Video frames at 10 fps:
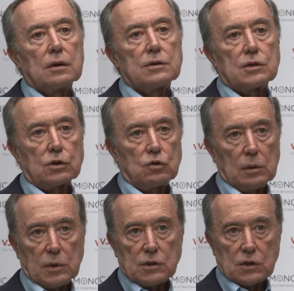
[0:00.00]
is
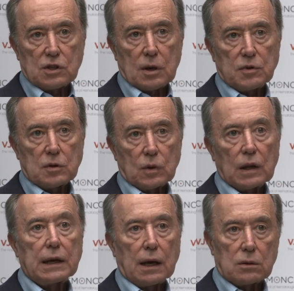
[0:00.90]
extremely
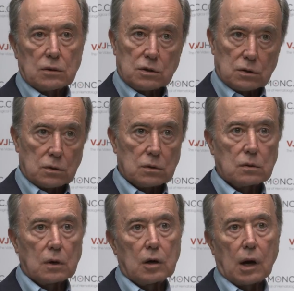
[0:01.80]
susceptible, again, to
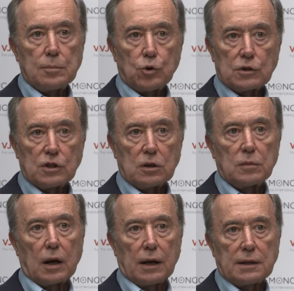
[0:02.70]
ibrutinib
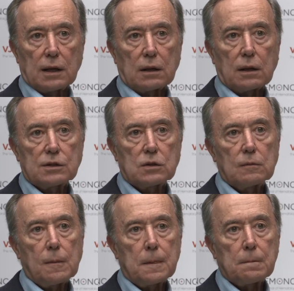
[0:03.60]
and idelalisib.